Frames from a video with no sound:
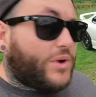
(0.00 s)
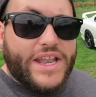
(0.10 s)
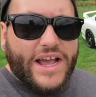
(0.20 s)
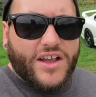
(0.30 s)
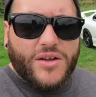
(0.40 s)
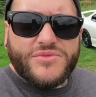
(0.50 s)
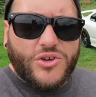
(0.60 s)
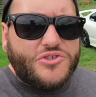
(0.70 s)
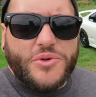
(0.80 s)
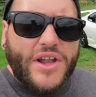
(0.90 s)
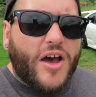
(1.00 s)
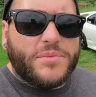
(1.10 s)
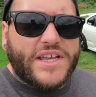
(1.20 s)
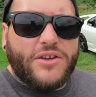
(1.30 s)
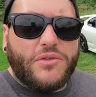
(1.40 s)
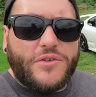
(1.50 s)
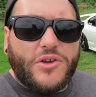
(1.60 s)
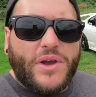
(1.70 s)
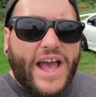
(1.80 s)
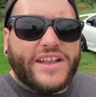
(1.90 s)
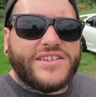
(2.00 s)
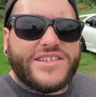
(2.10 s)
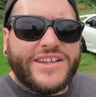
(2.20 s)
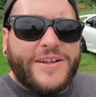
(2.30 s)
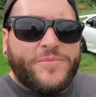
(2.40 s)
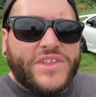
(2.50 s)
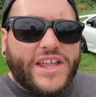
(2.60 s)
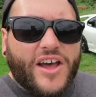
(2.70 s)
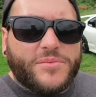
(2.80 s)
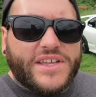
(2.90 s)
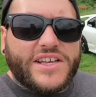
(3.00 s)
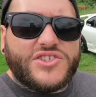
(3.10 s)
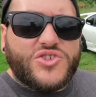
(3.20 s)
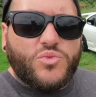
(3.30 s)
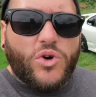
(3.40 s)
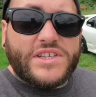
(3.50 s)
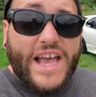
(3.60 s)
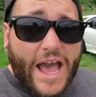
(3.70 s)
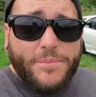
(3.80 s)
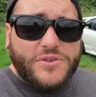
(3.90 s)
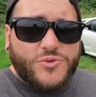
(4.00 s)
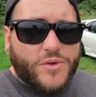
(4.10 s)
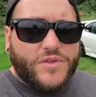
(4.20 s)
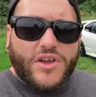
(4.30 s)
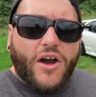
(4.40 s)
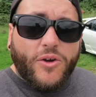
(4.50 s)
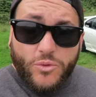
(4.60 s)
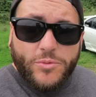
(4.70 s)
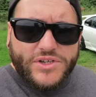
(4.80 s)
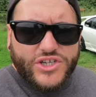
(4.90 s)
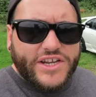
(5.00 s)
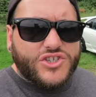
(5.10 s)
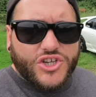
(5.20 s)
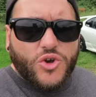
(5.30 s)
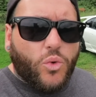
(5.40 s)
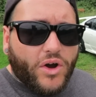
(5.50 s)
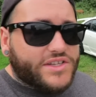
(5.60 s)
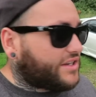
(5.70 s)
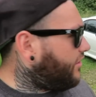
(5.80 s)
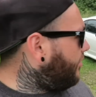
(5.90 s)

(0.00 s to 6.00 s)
when that comes, I'll do an update review and an update as to what has happened with the car. It will be changing quite a